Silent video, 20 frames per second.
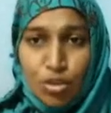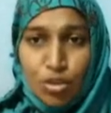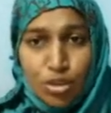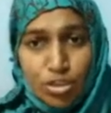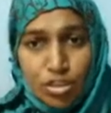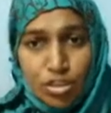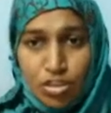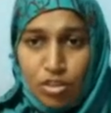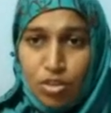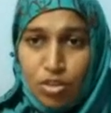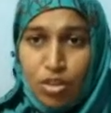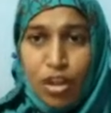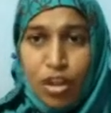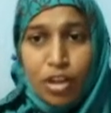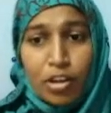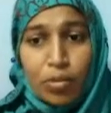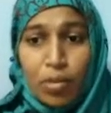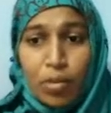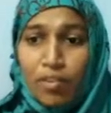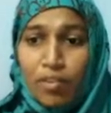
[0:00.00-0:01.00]
So this is
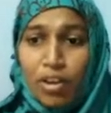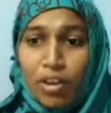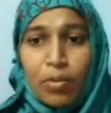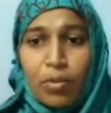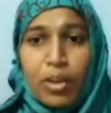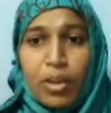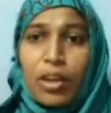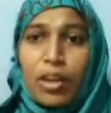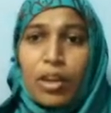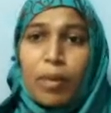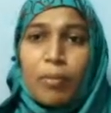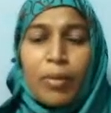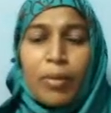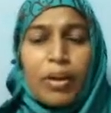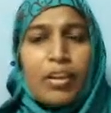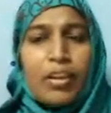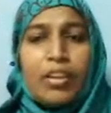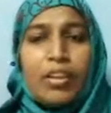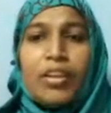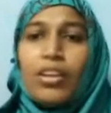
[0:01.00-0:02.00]
going to be a very big
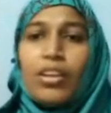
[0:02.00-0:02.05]
number.